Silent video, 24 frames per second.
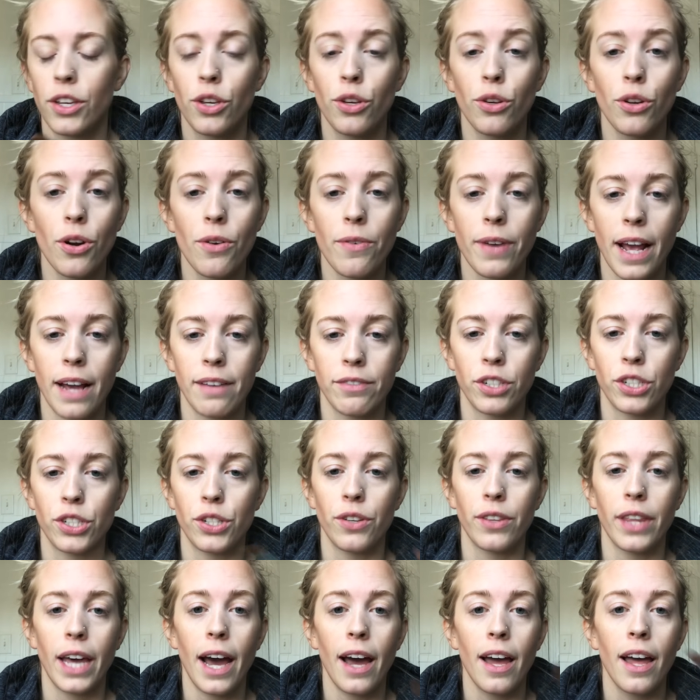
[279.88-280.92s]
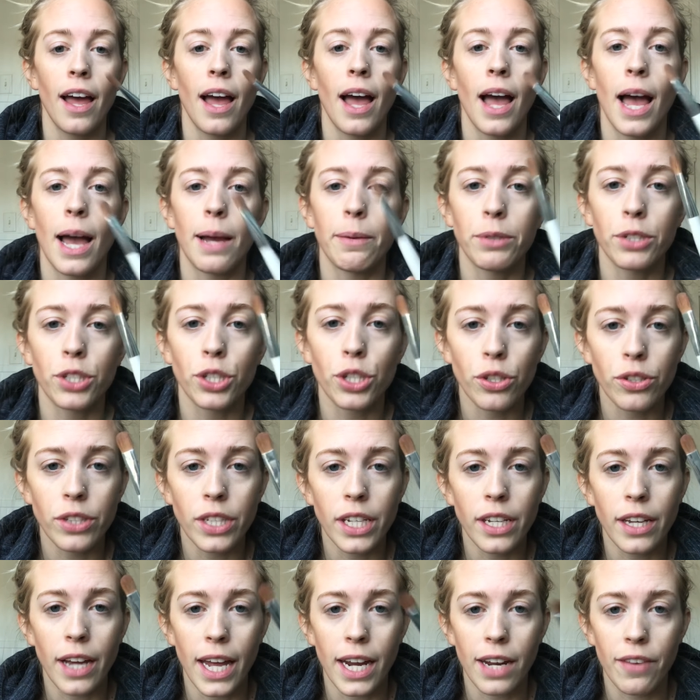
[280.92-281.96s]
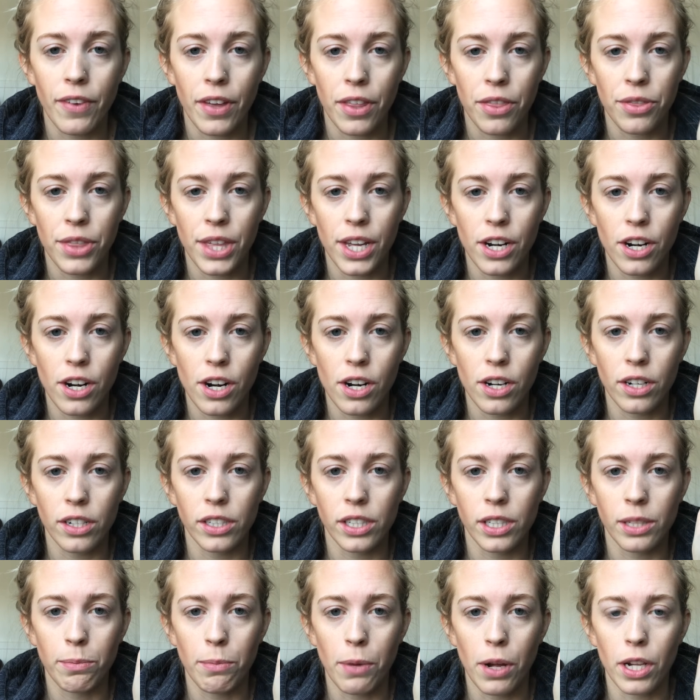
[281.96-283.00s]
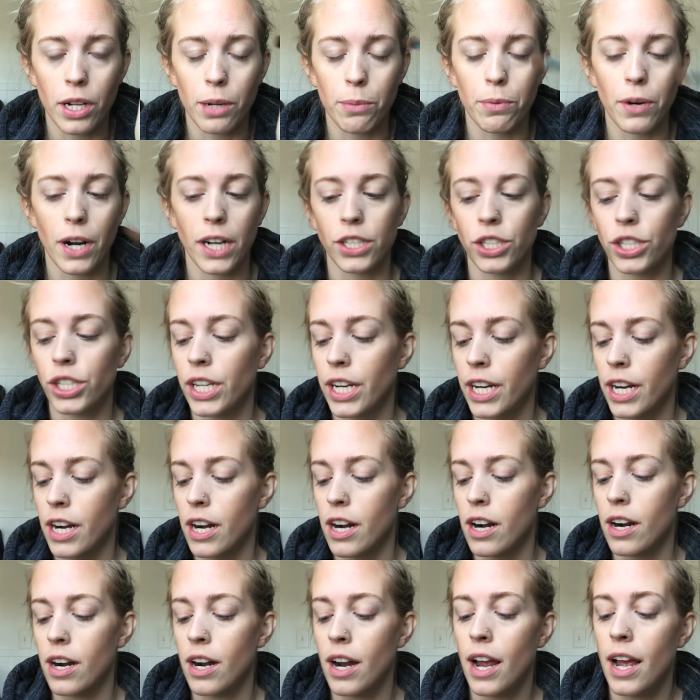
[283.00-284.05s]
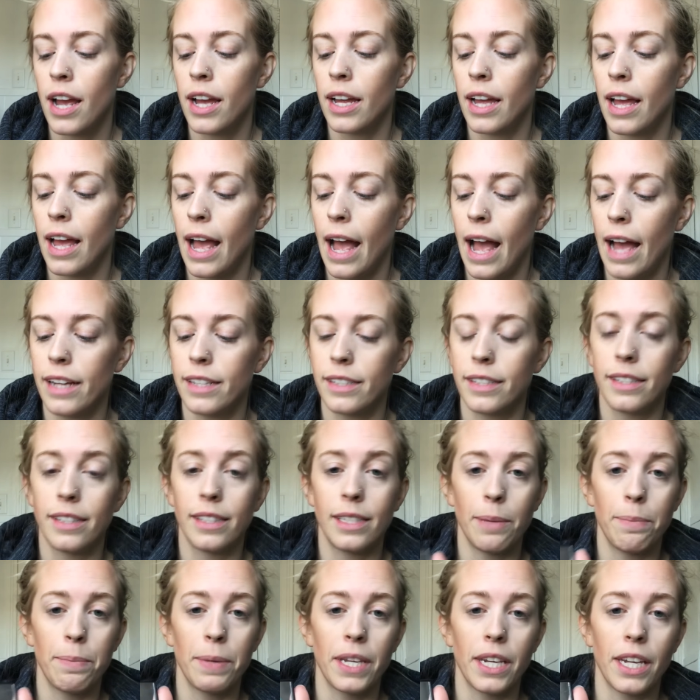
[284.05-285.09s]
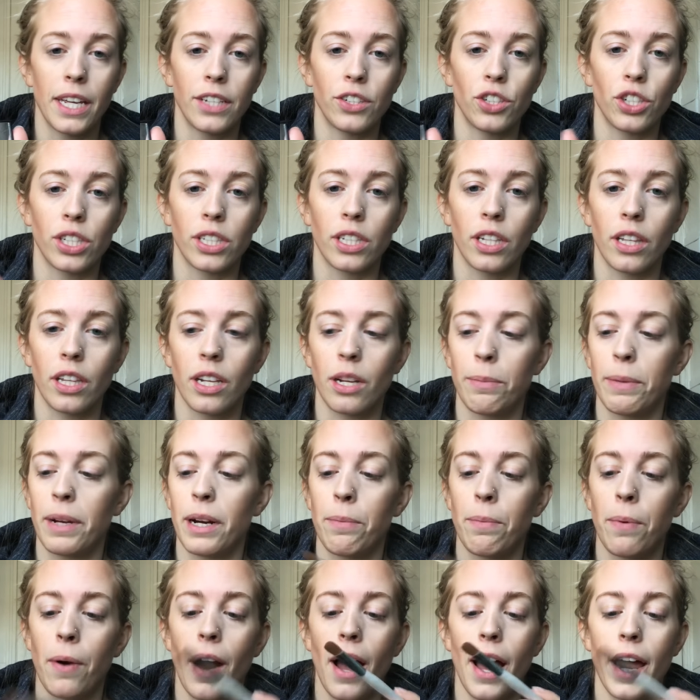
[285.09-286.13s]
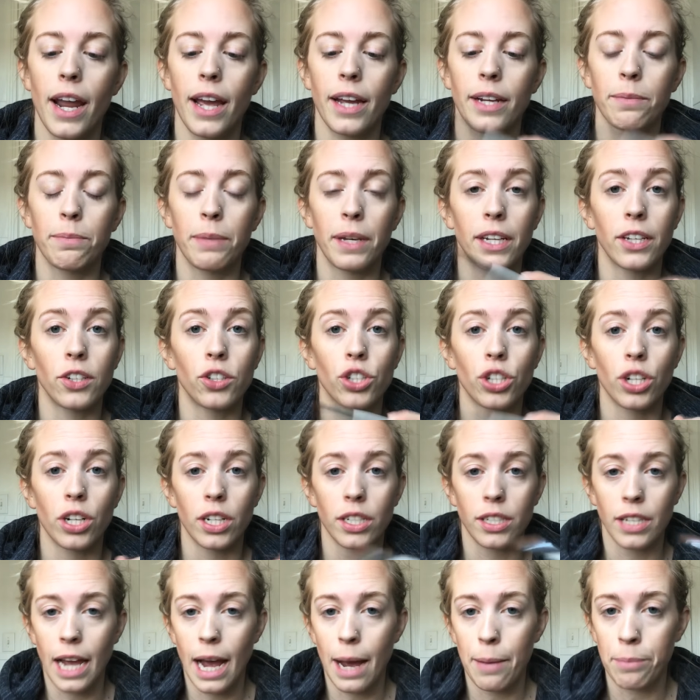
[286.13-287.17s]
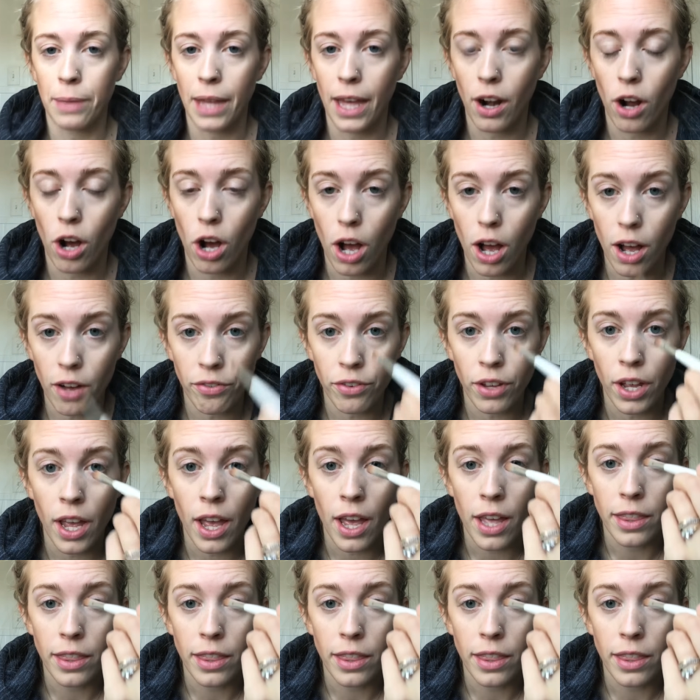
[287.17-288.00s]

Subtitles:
You don't have to do that. I'm just using kind of a thinner, smaller brush here, dipping in just a little bit of product, making sure to tap that off.